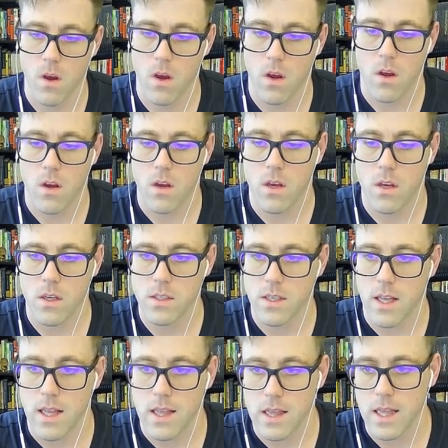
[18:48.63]
is
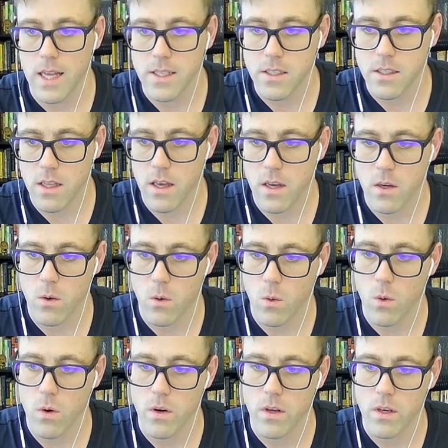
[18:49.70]
less than or
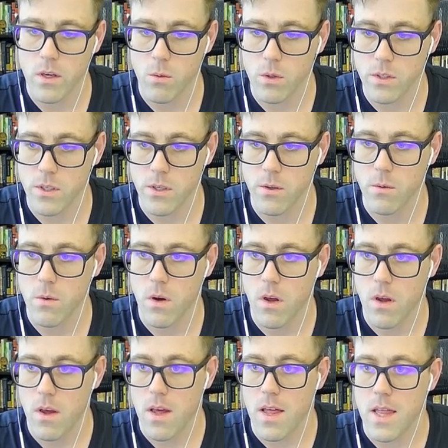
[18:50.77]
equal to
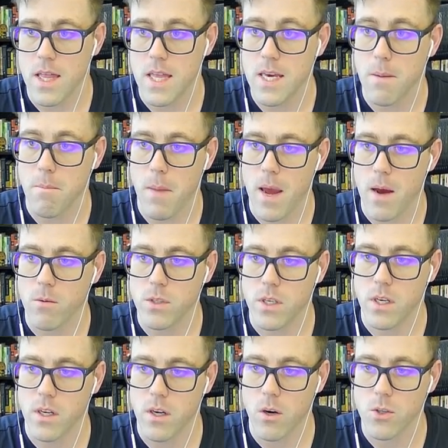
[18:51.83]
the amount in
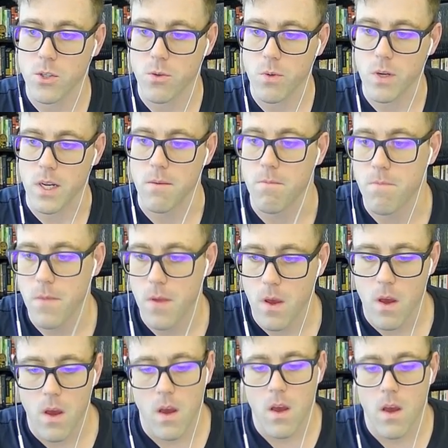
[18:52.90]
our screen.
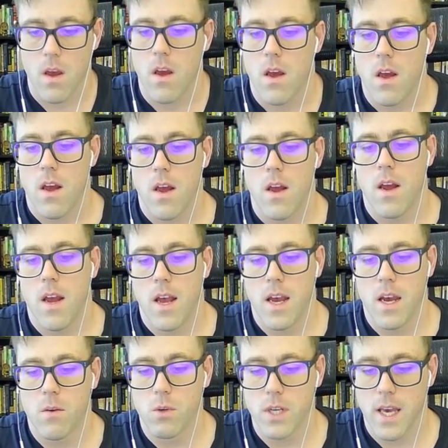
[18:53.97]
And we'll
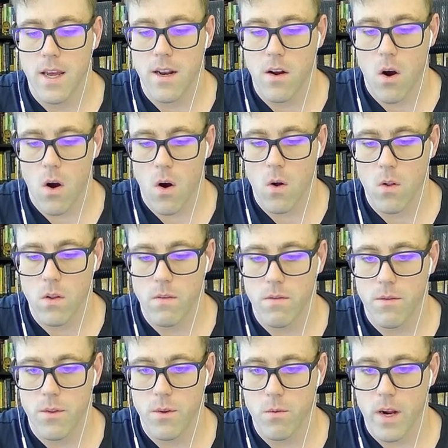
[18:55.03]
get all of the
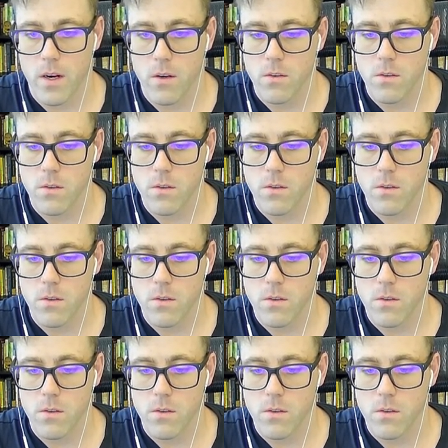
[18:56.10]
records.